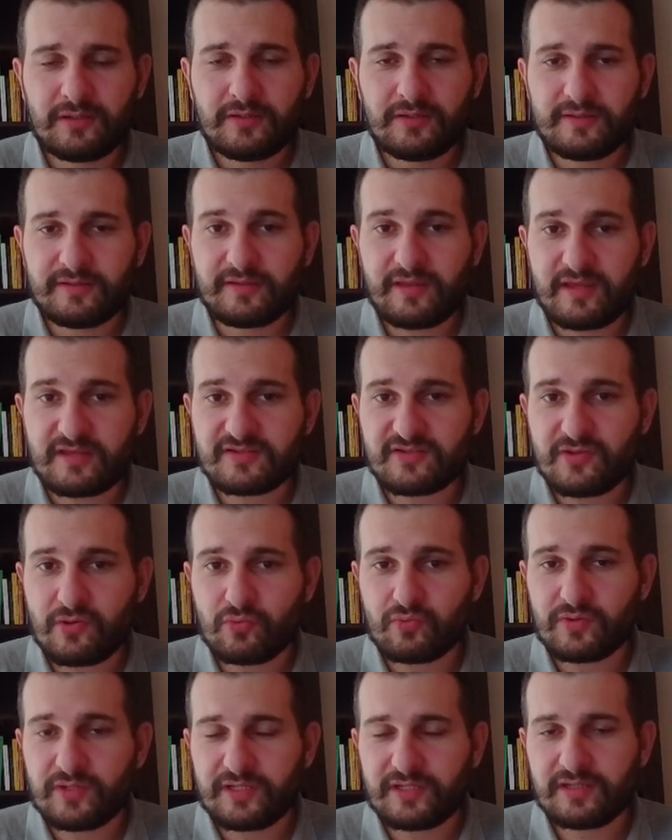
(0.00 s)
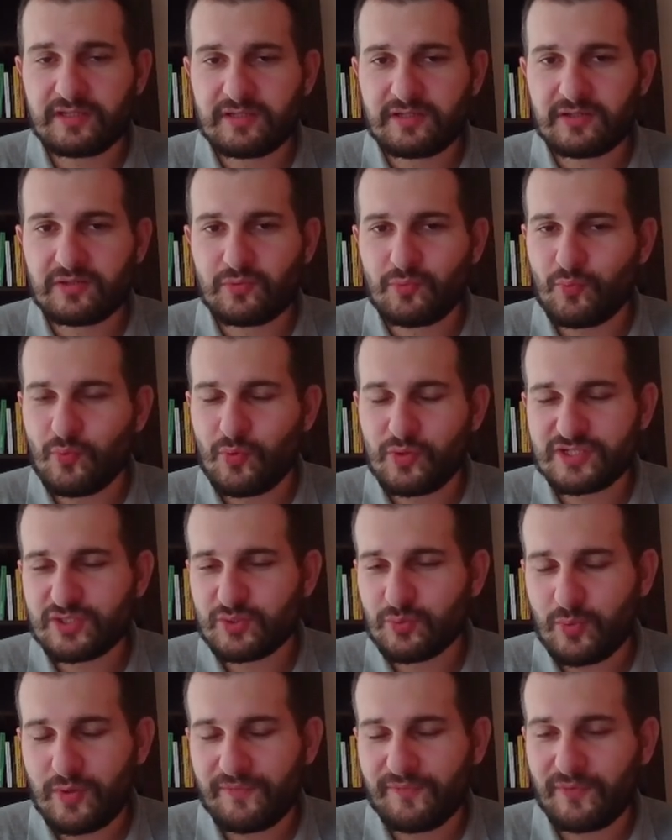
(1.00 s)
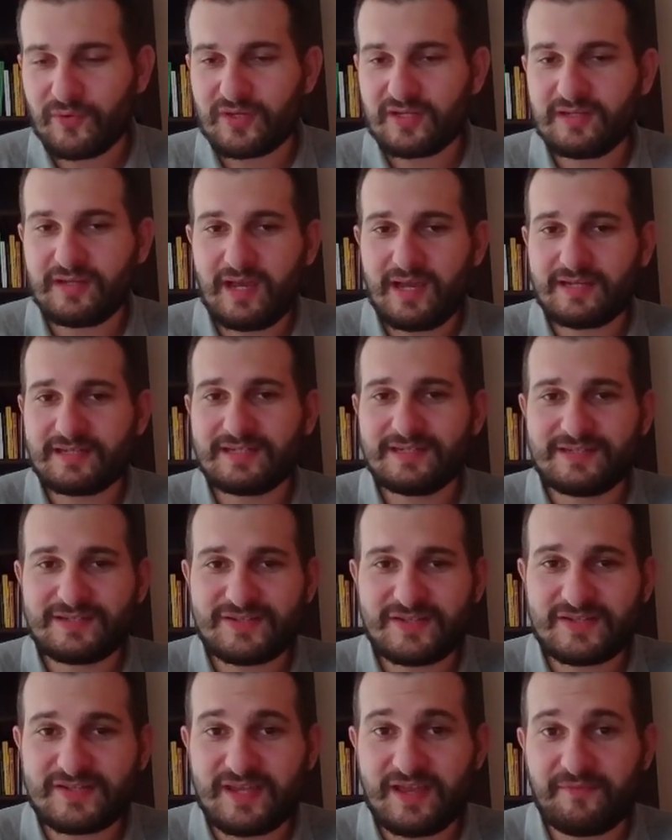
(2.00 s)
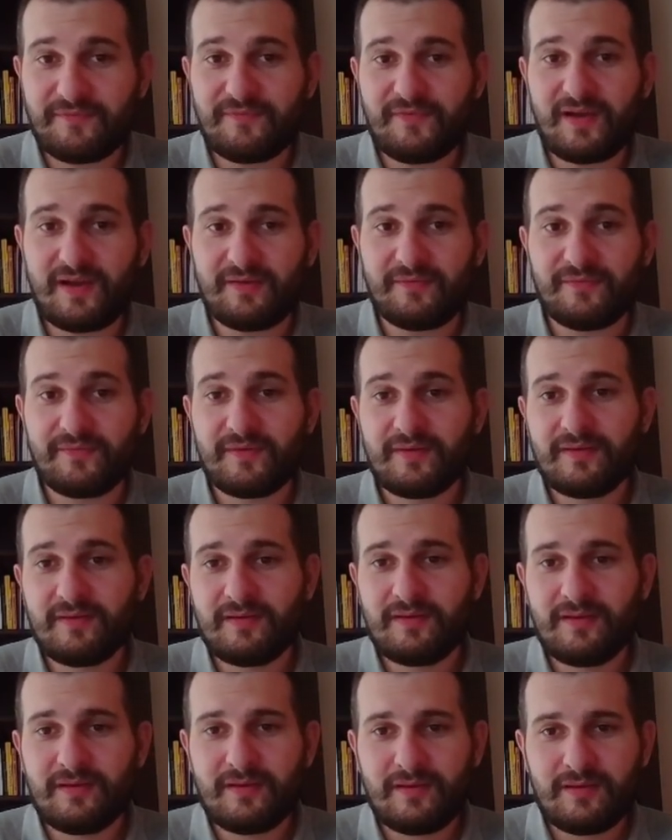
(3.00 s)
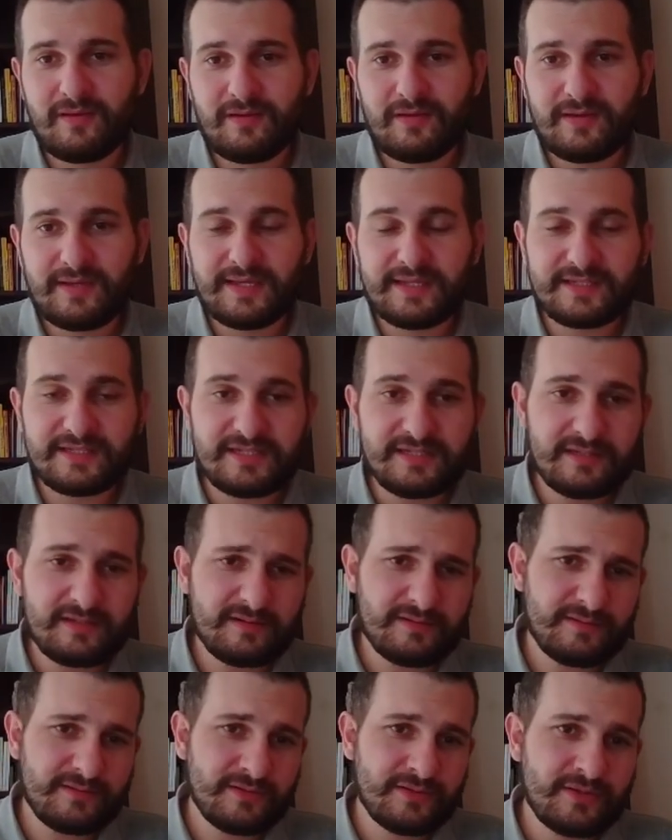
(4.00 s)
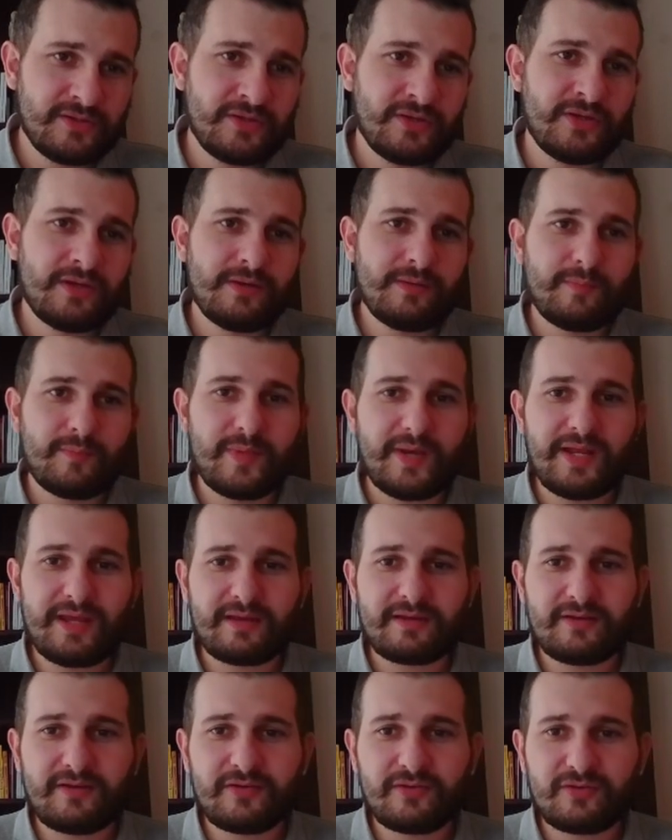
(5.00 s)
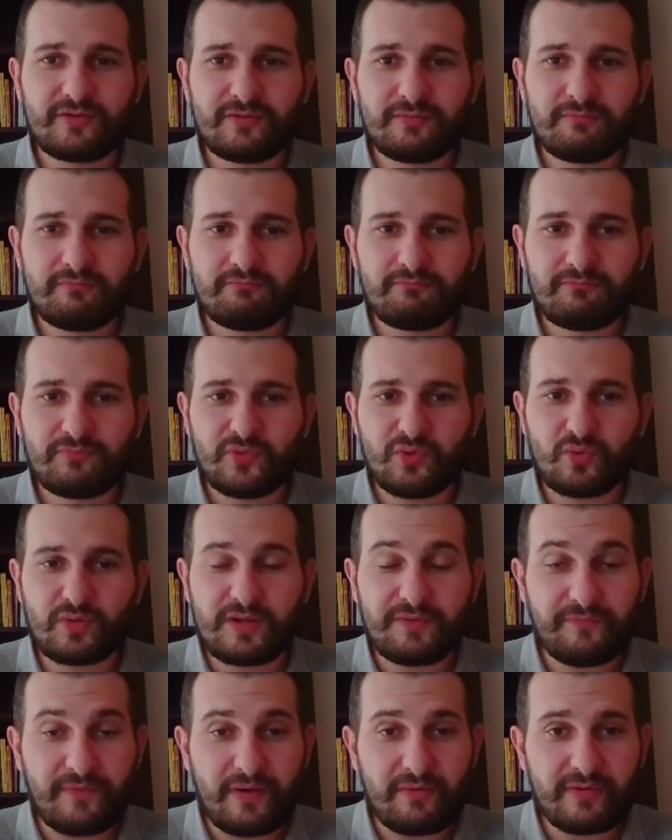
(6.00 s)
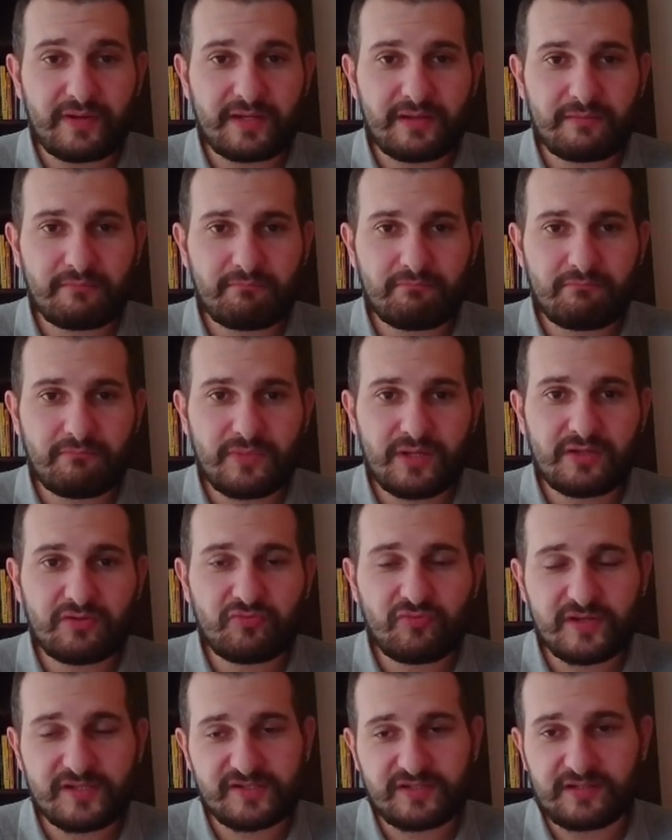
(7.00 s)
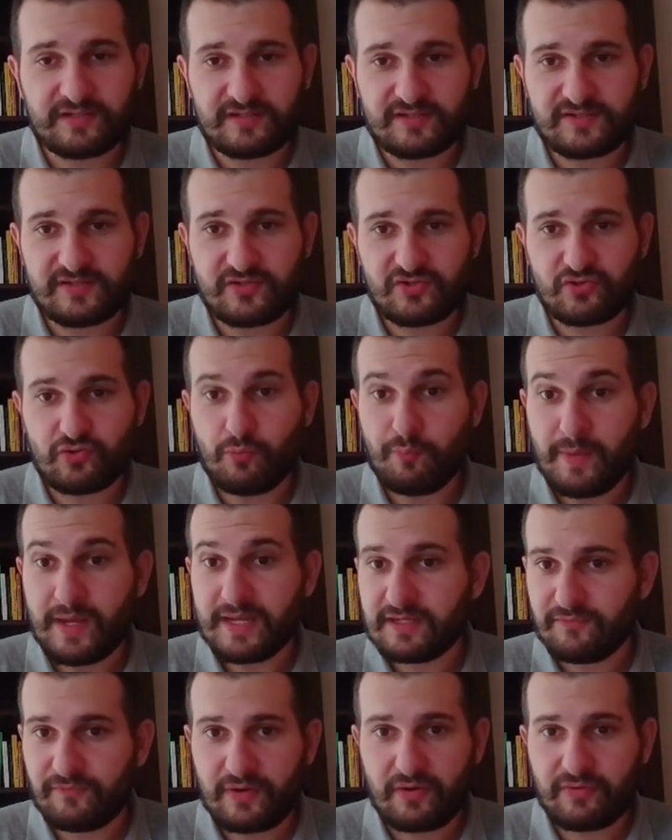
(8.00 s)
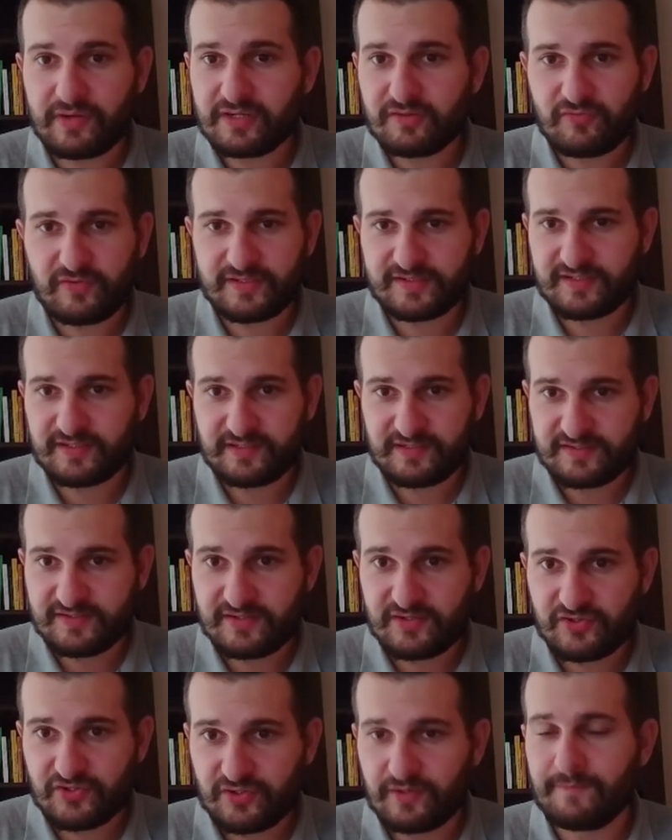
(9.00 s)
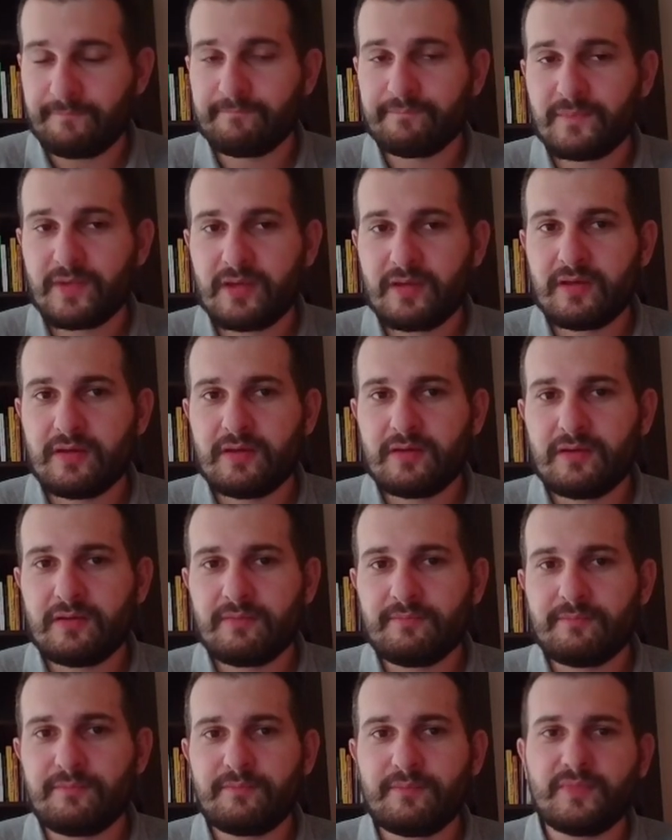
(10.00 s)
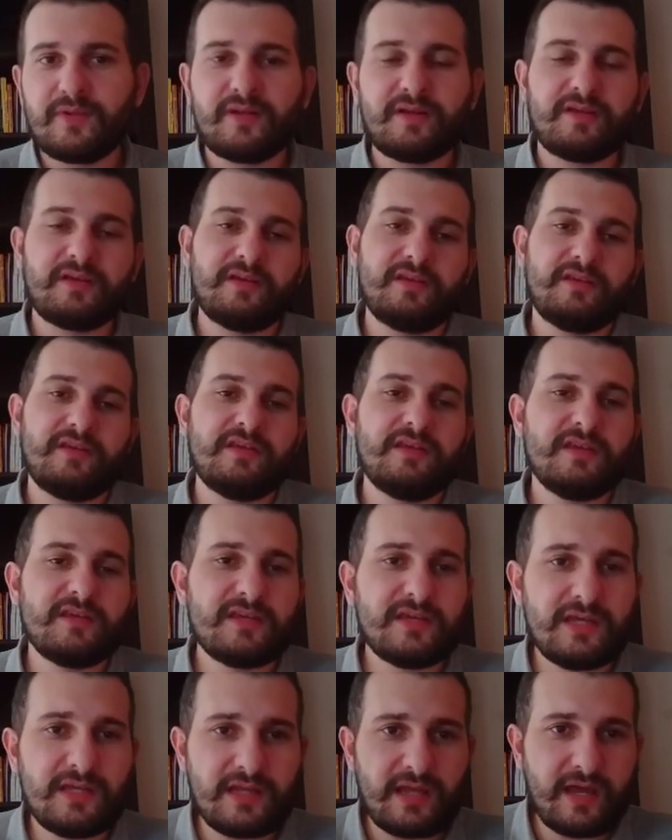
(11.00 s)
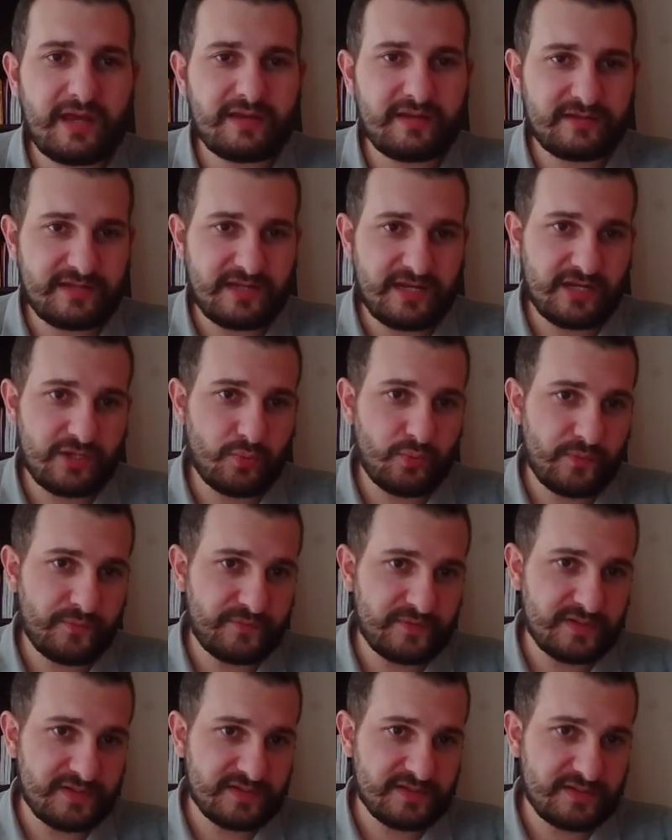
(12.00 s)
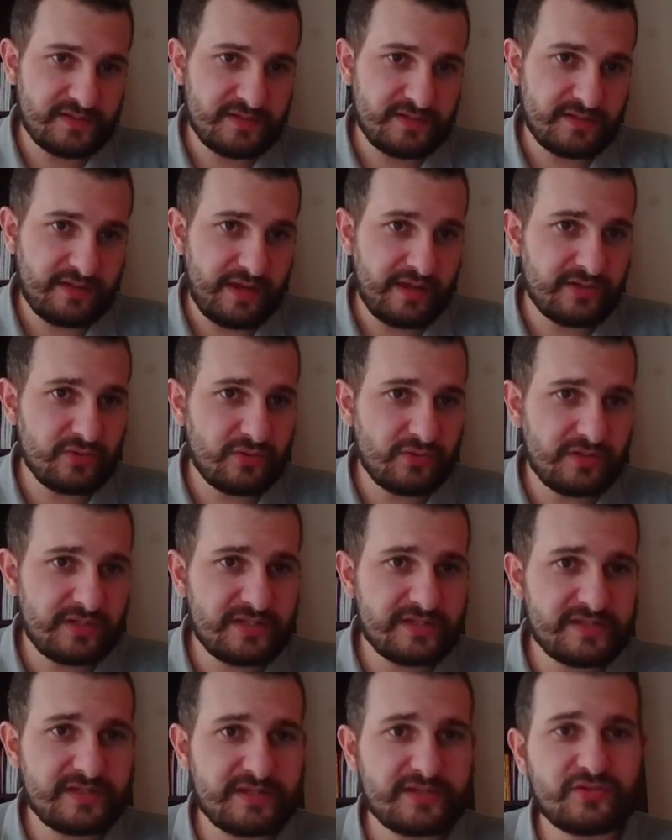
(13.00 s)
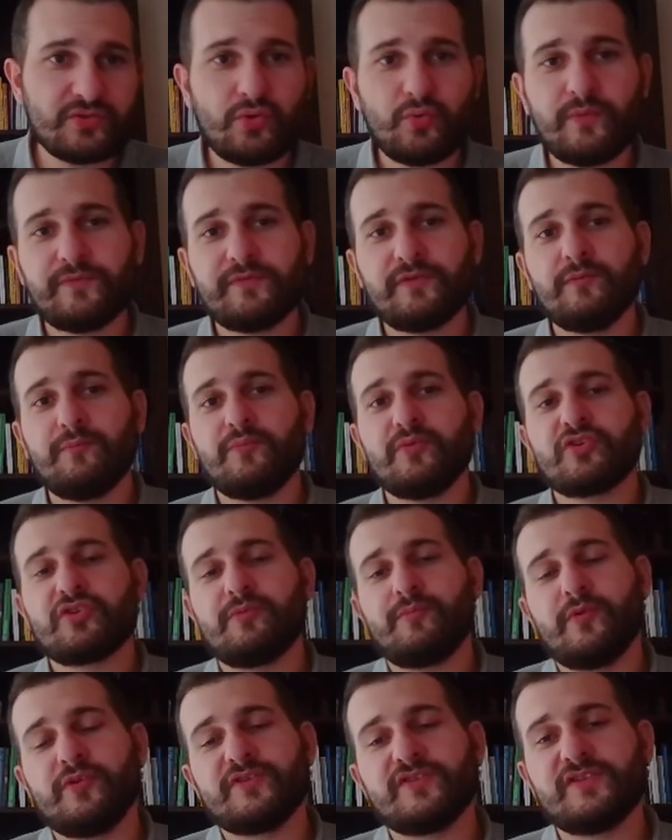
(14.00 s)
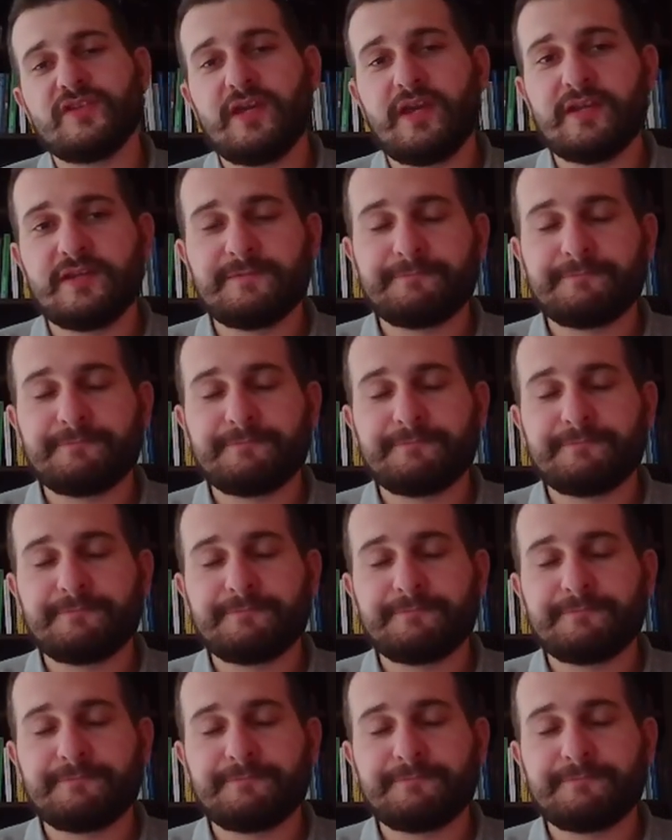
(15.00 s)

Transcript: there is only one square for the knight, and this is f5. And here, black took a very interesting decision, or made a very interesting decision. He can either take with this knight on d6 or with the bishop on c8.